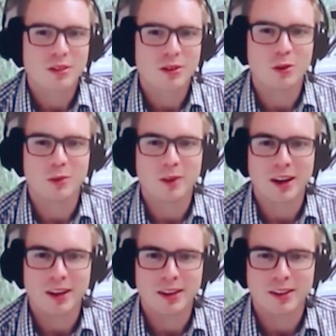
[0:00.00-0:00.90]
all in one
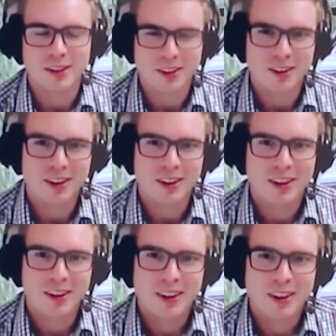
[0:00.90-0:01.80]
hit.
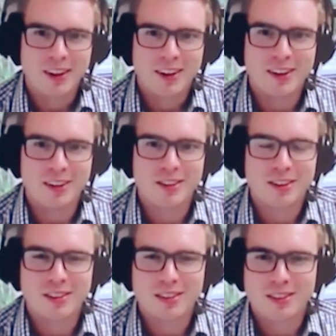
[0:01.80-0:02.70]

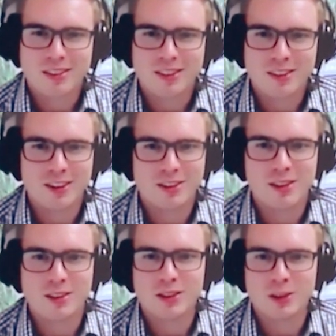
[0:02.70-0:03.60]
It's
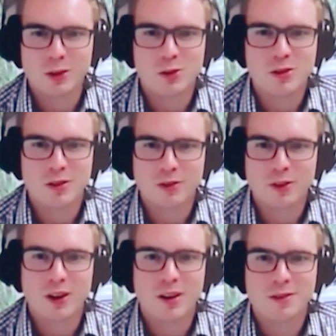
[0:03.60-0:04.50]
the 2s and the
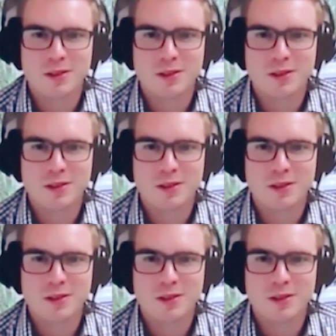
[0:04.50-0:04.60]
5s